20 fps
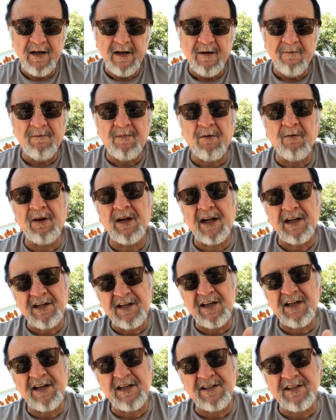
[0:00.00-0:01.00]
But what I
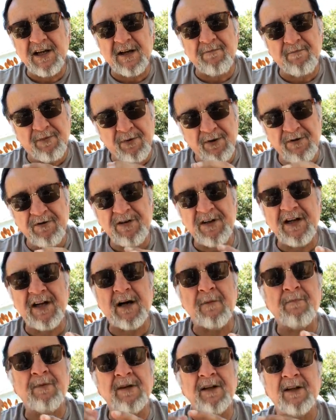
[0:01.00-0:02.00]
did is I pruned it
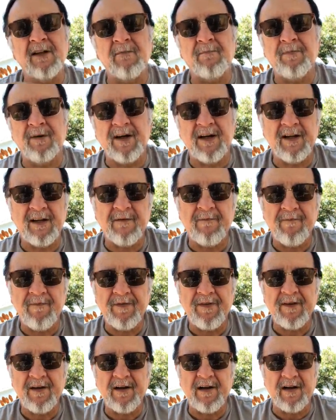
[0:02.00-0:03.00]
up a little bit.
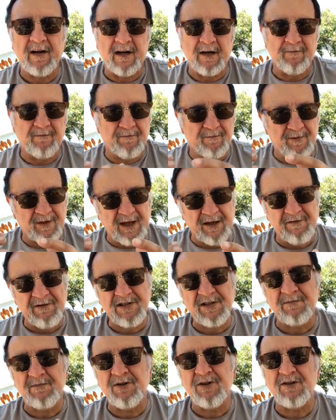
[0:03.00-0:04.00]
I gave it
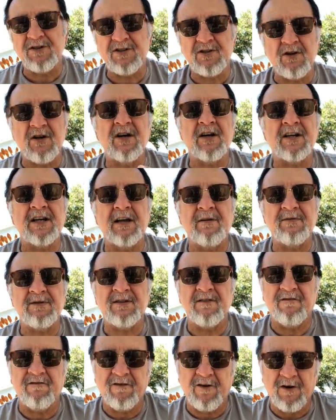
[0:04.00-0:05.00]
some new soil, gave it
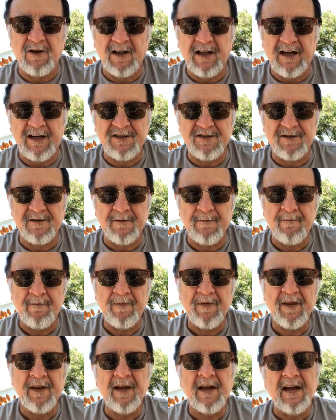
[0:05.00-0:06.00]
some fertilizer.
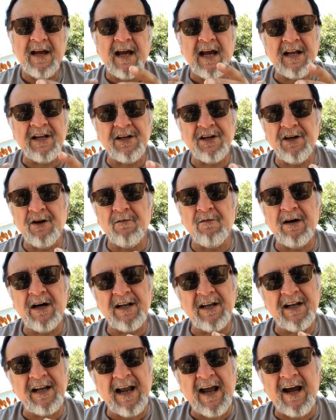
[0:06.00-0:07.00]
And you know what?
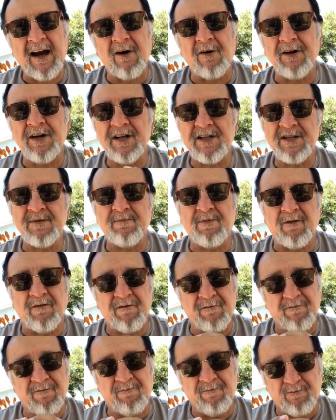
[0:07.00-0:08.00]
Now it's
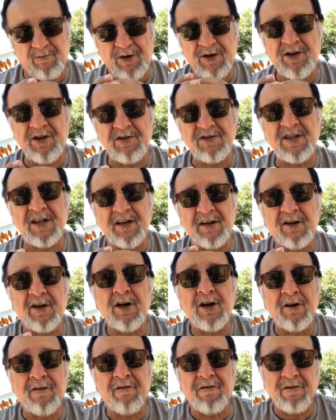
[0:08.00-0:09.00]
producing
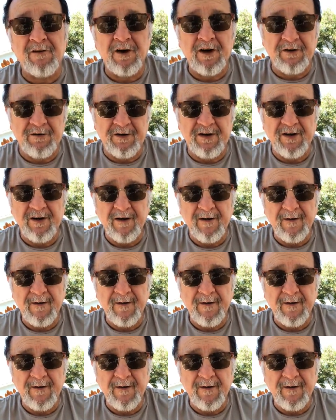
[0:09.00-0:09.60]
good fruit.